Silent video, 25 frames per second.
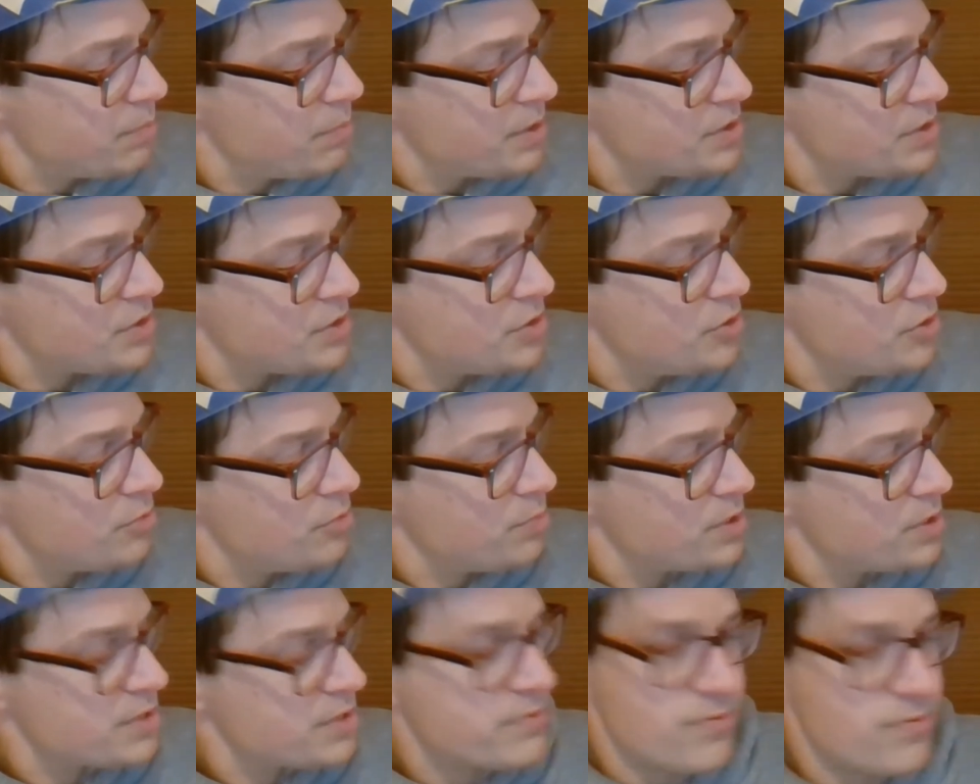plus 2
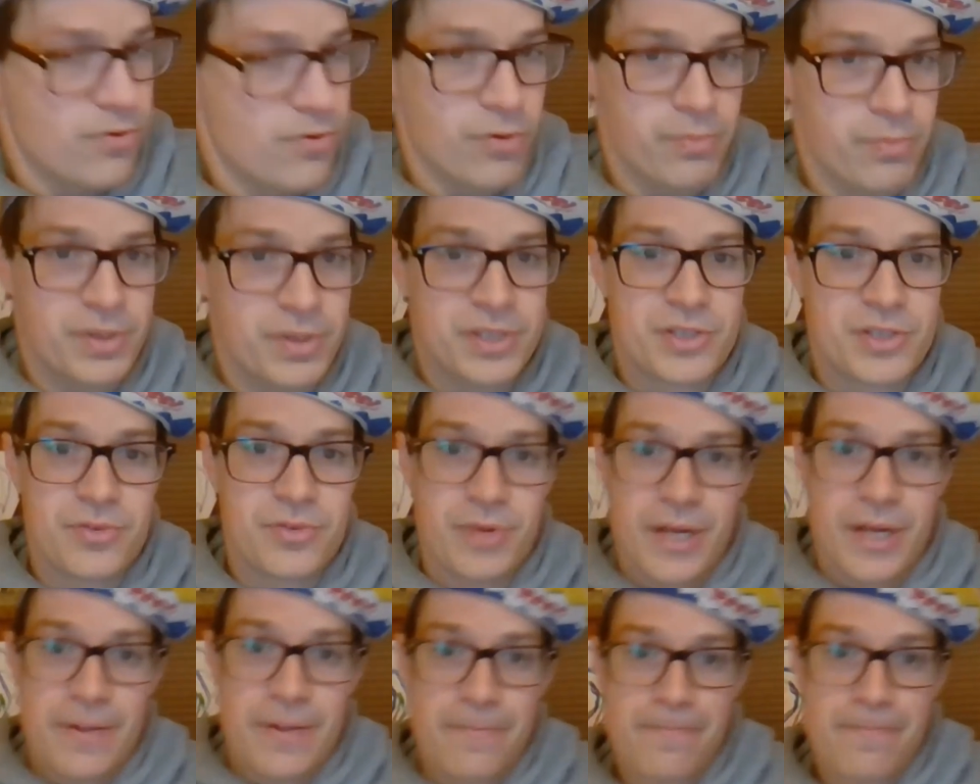plus 4 plus
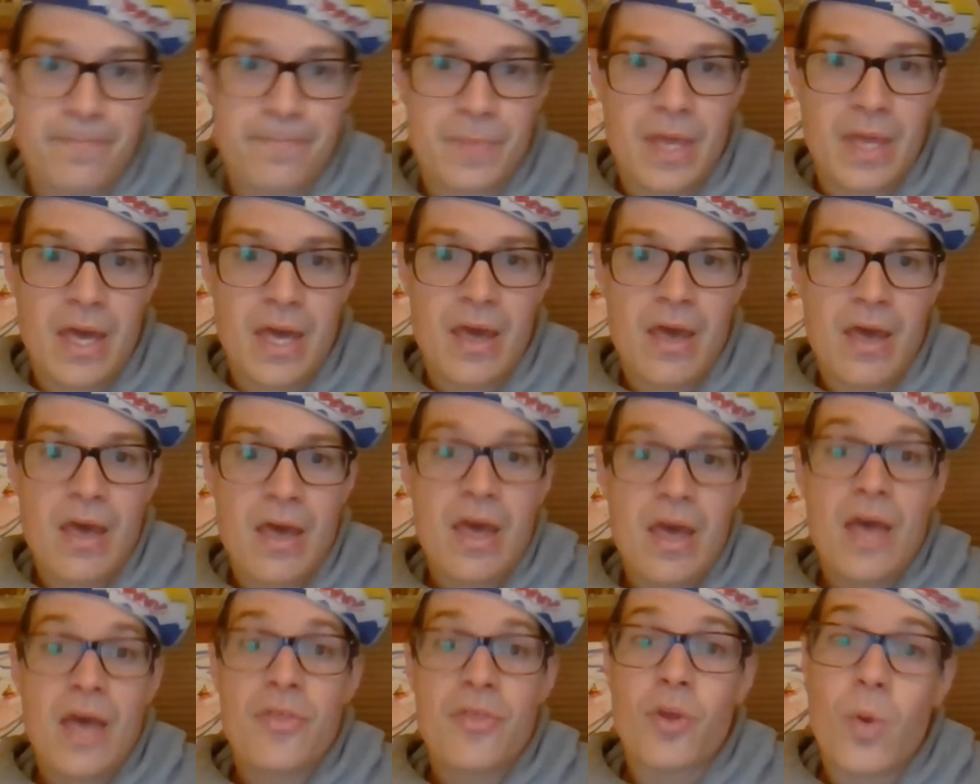3.
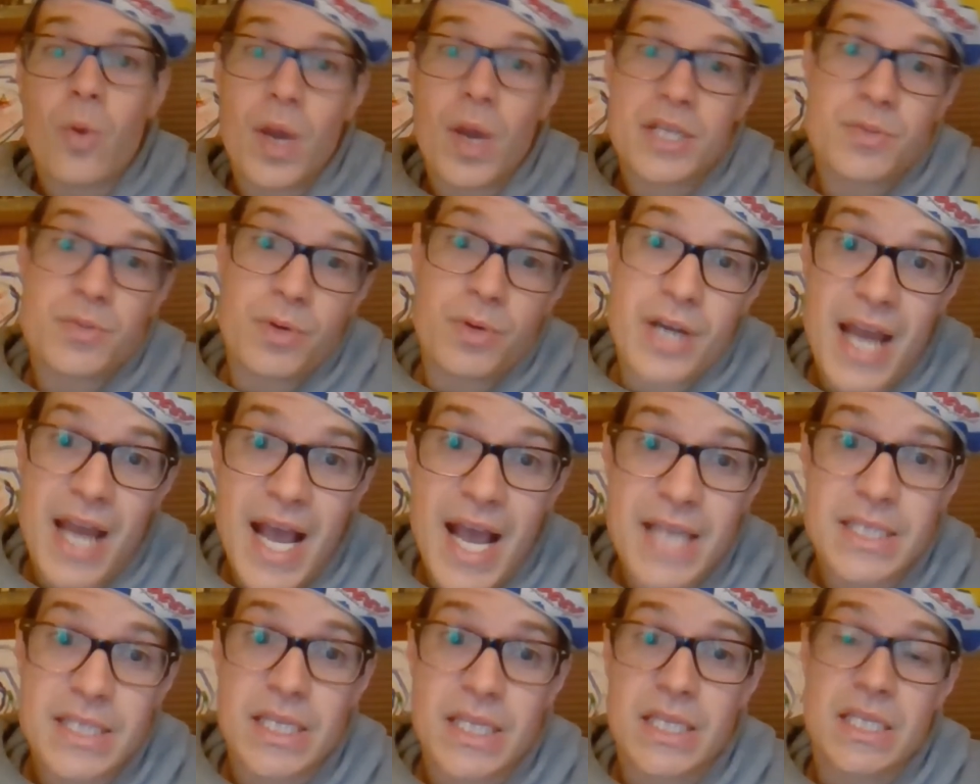The question you're going to
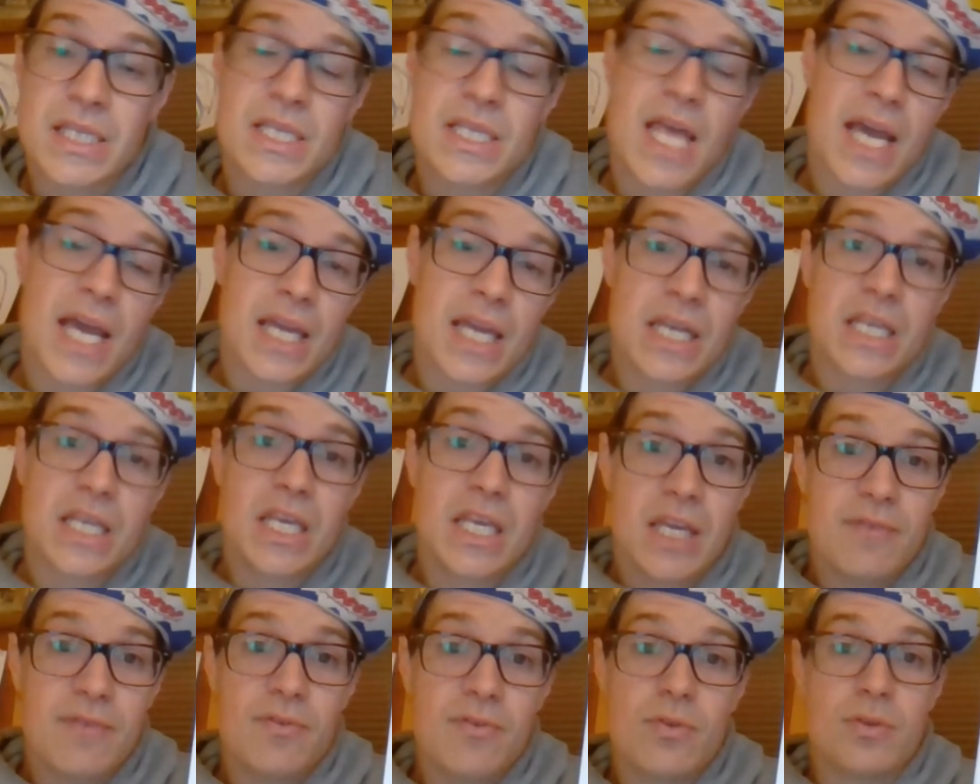ask is that going to
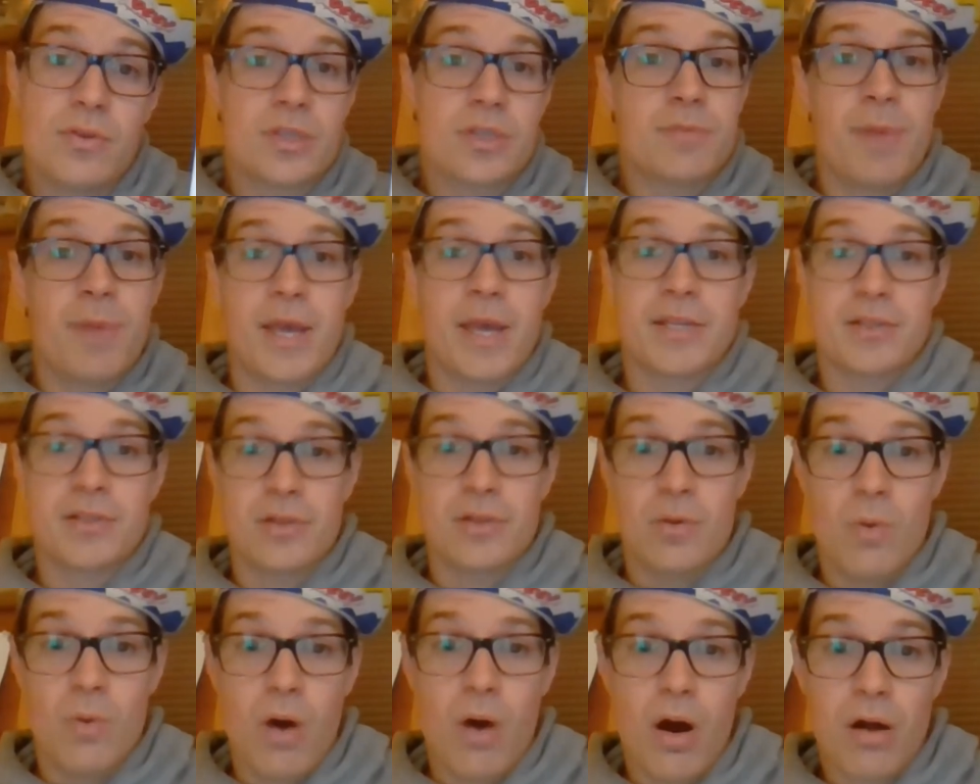give you the space on the
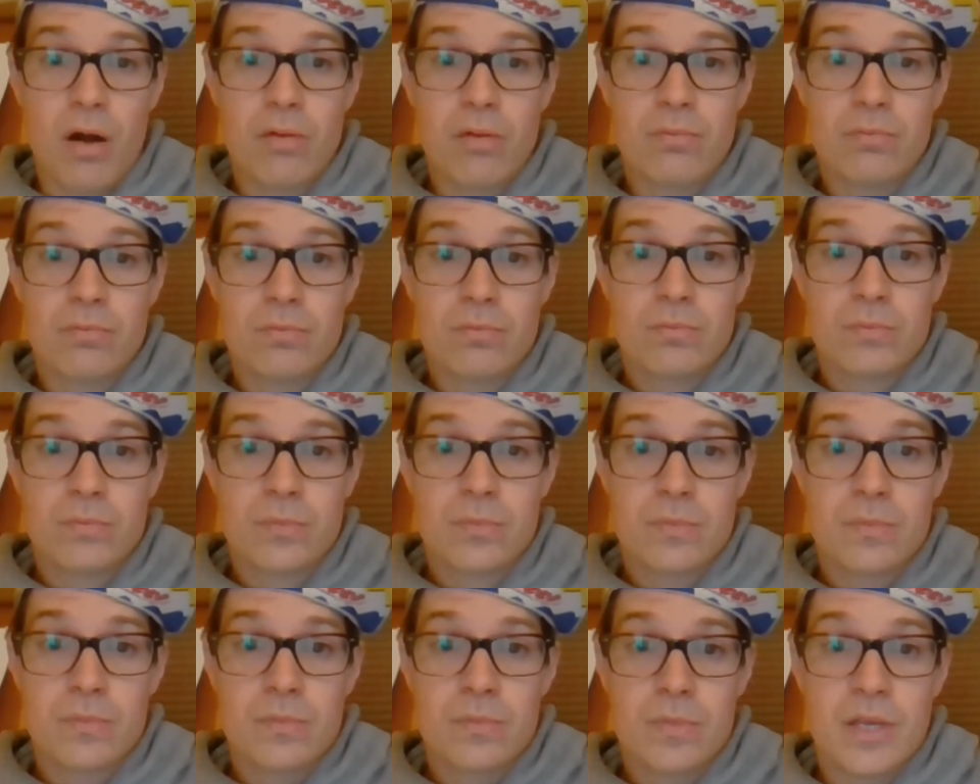wall?
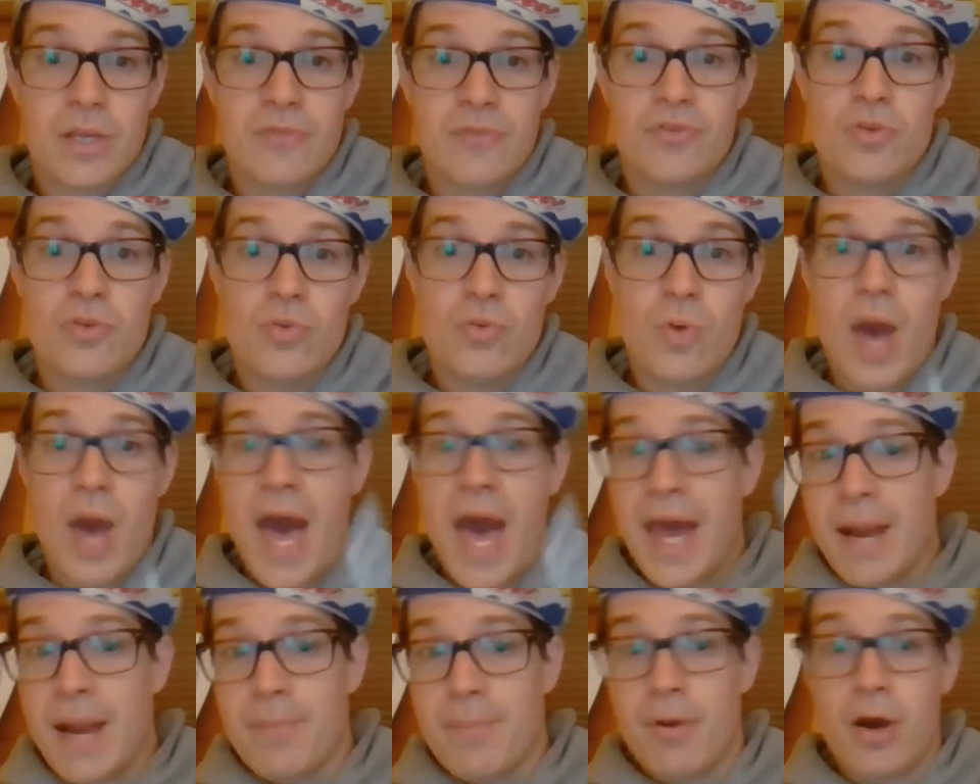If you
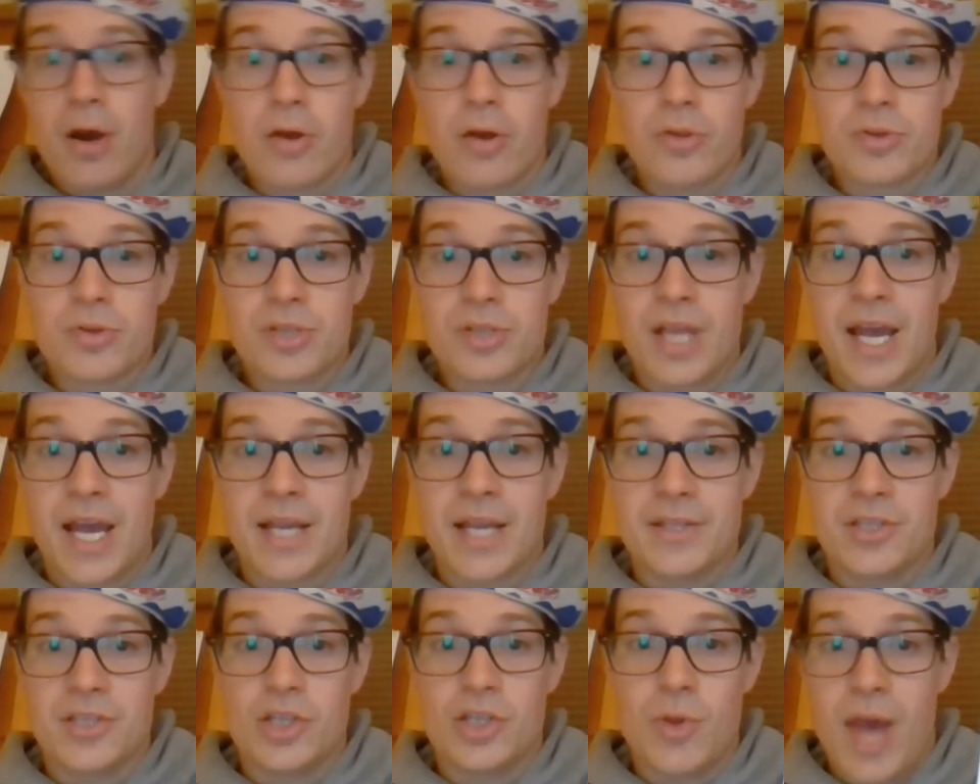add up all those
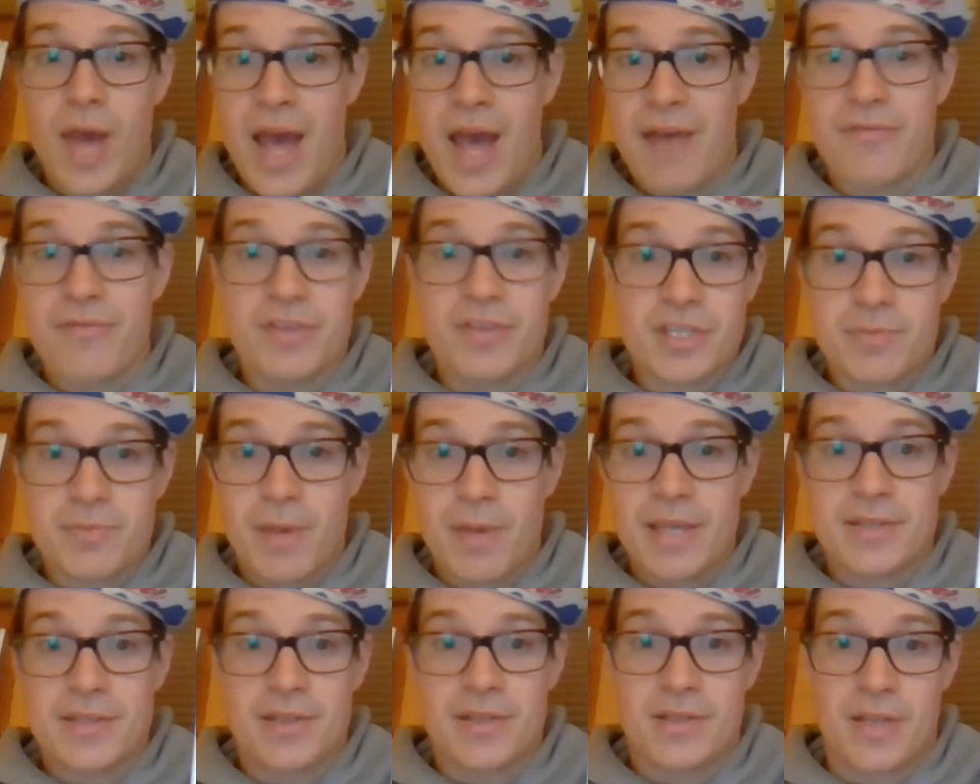lines, do you have the
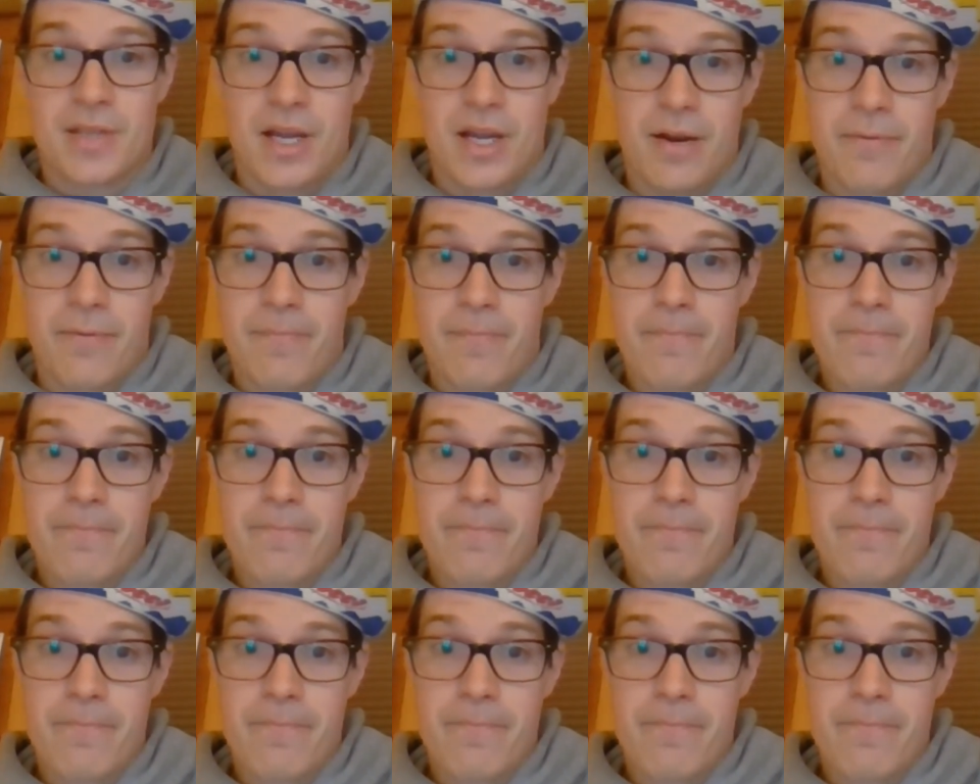space that's there?